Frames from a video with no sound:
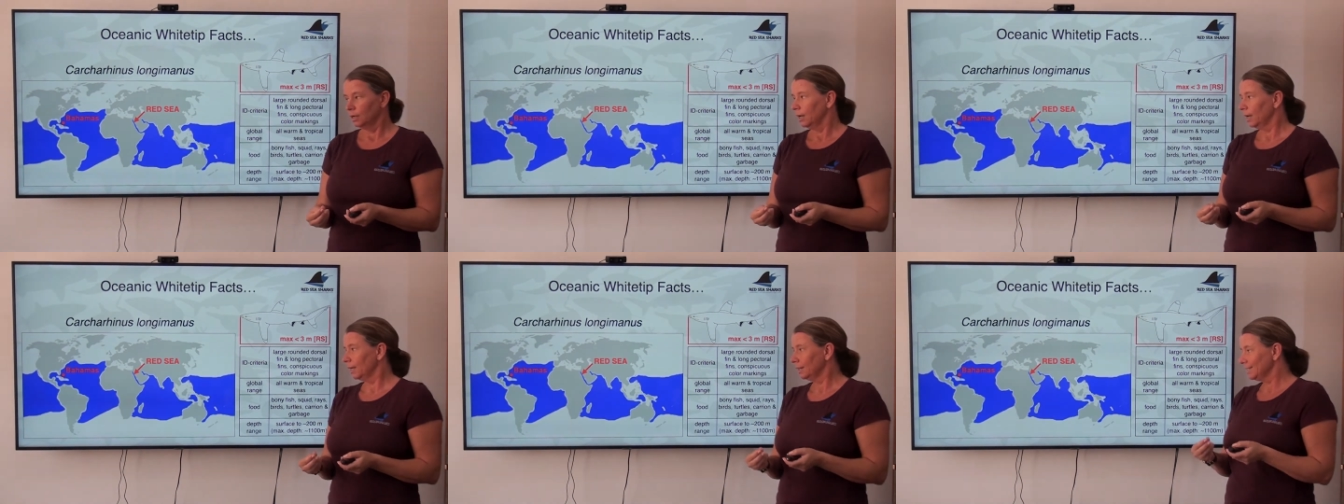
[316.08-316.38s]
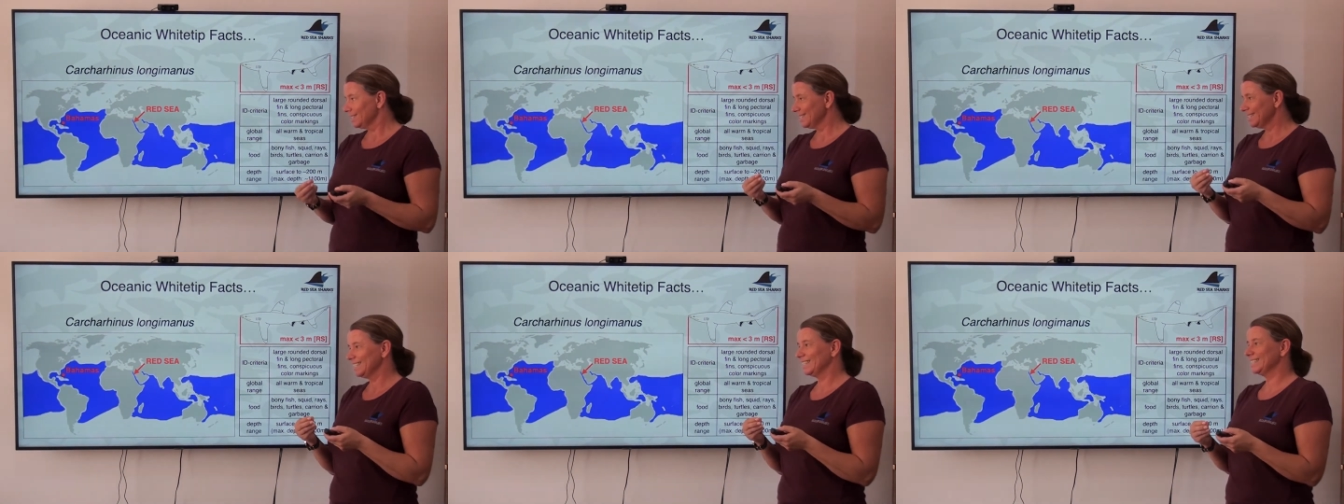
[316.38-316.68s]
And
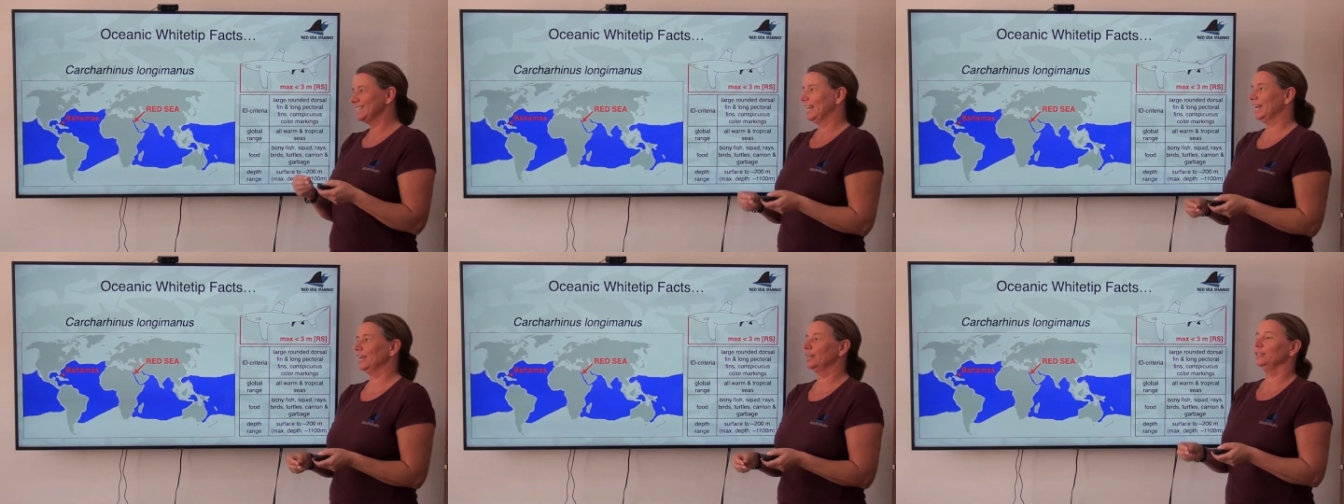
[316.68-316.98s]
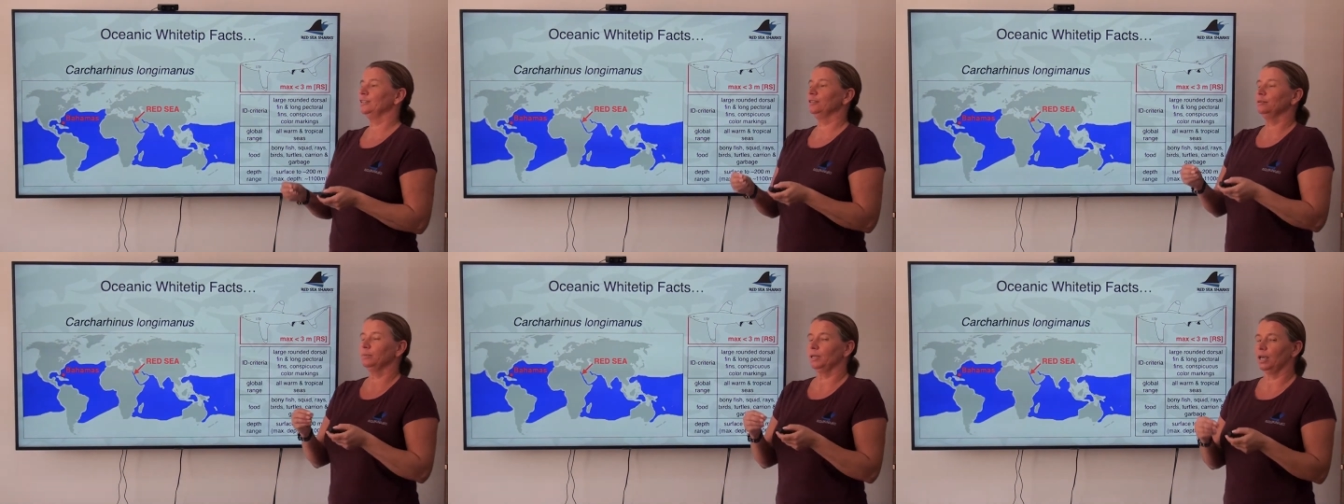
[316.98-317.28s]
this is
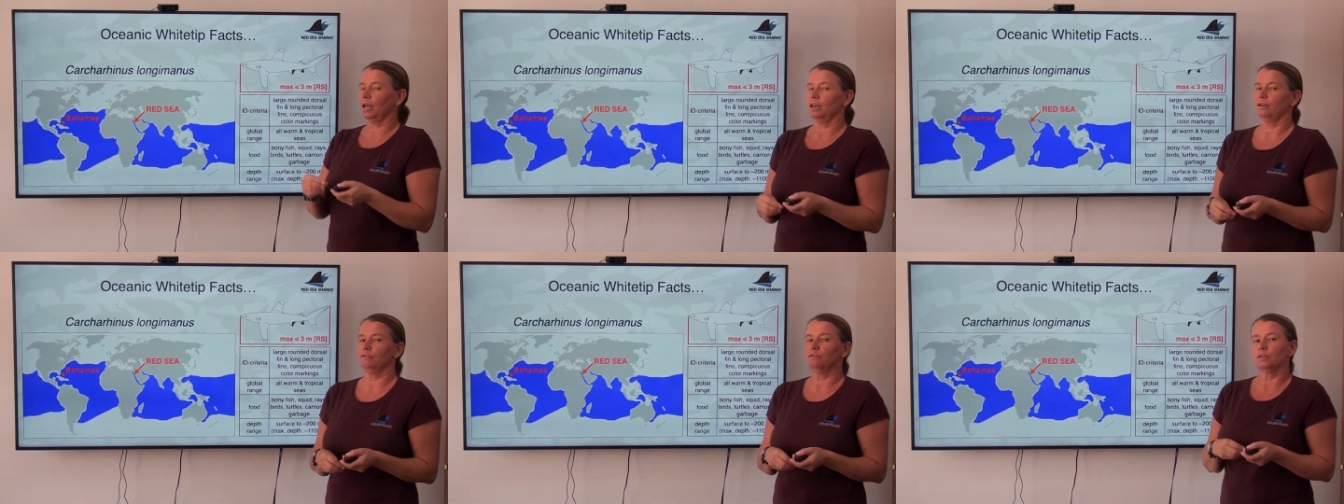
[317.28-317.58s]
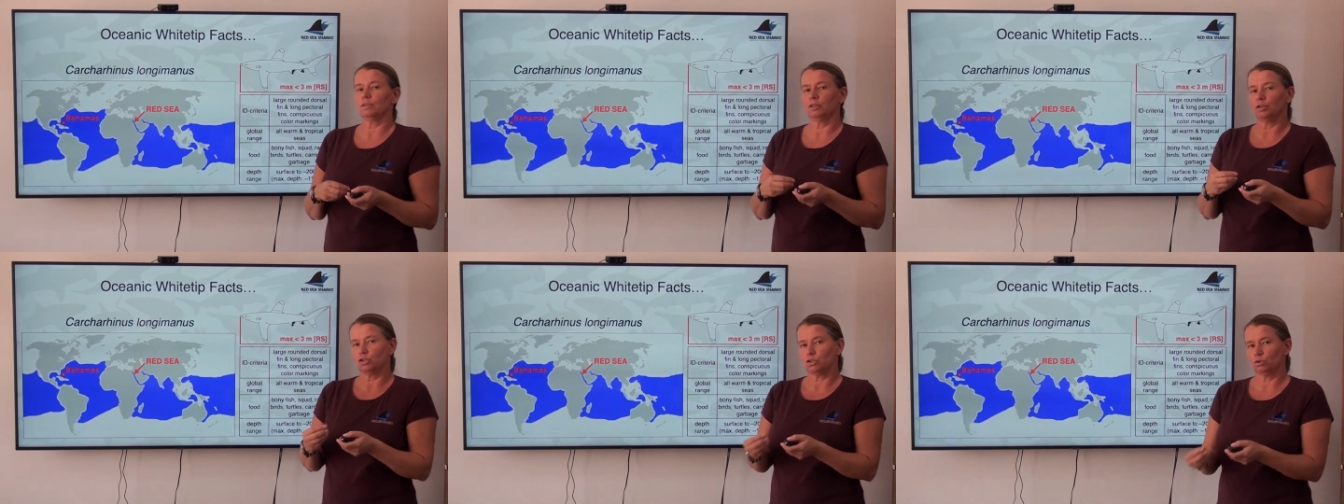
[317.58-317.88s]
exactly the
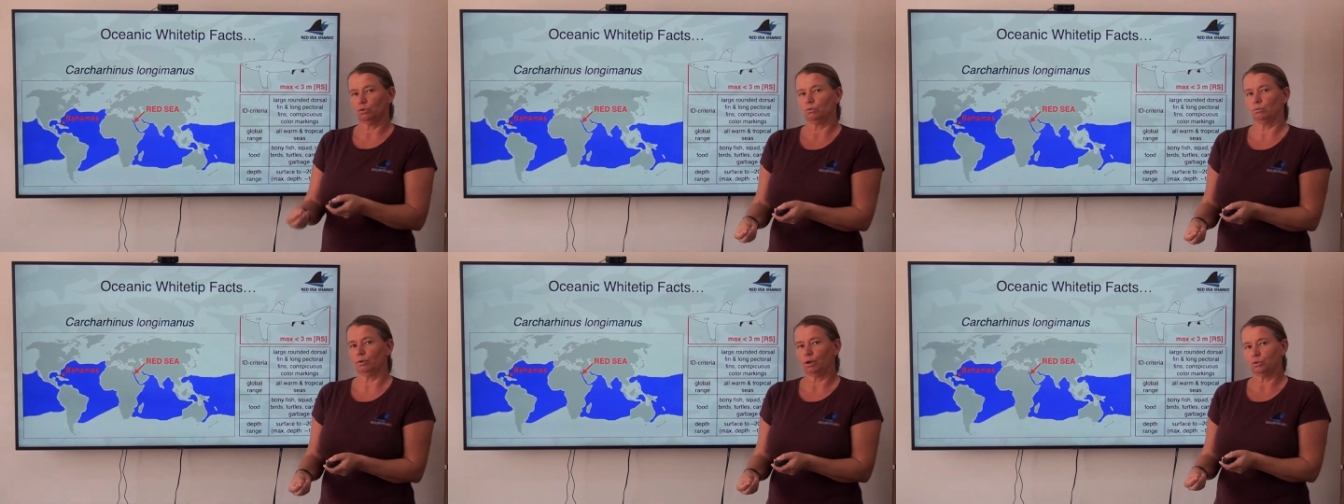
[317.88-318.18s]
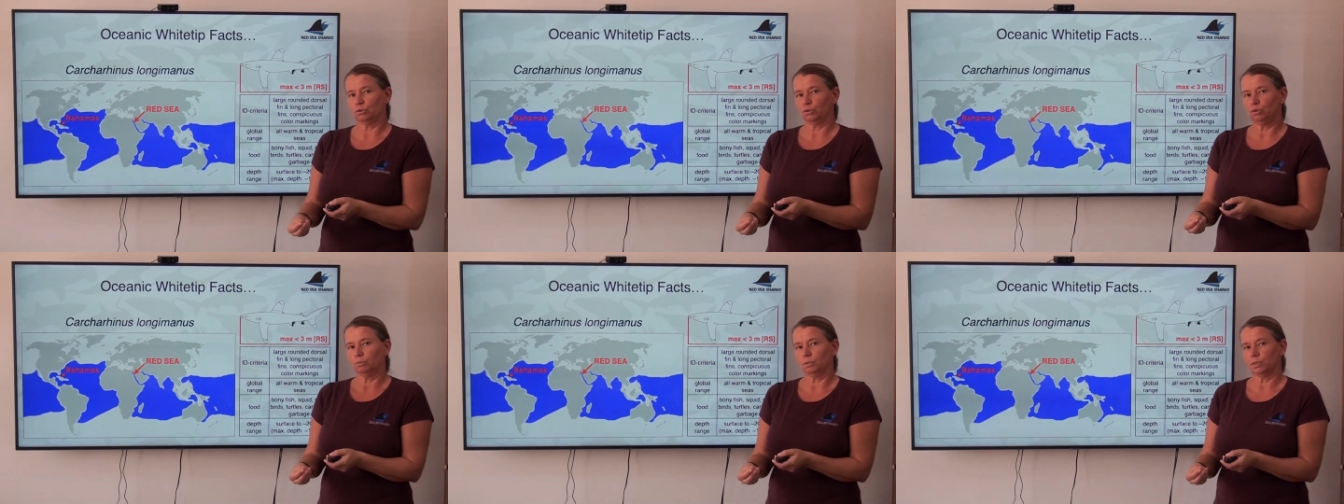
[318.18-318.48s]
behavior they show
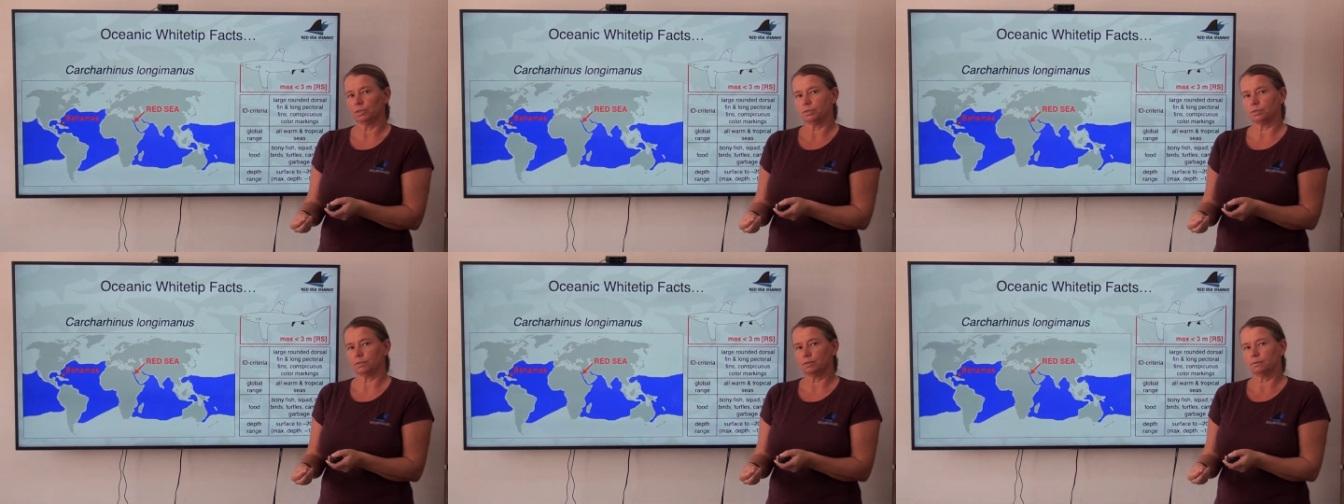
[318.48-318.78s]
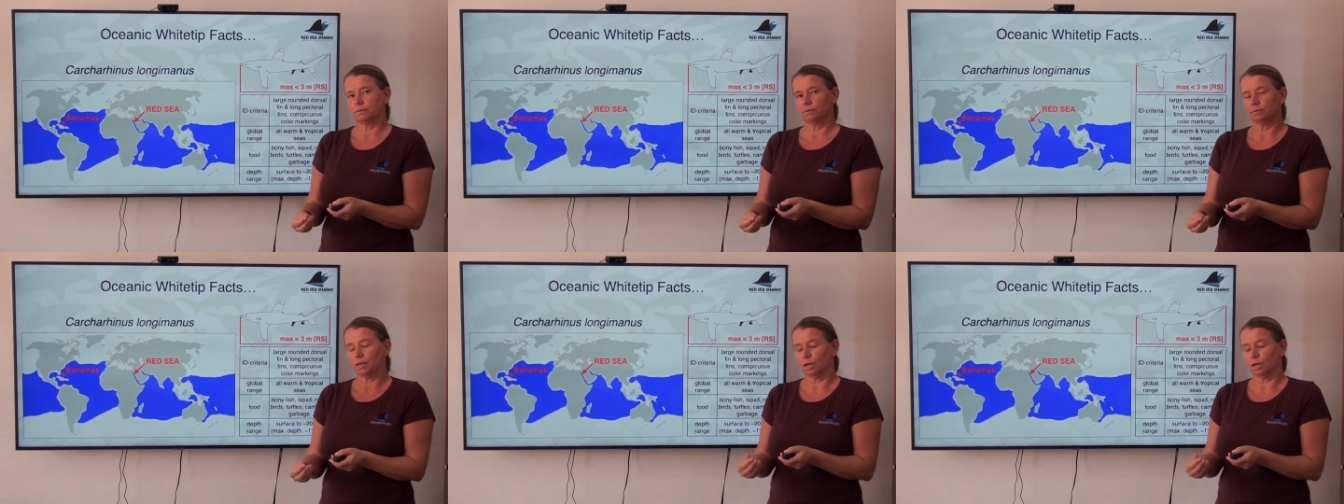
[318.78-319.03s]
around humans.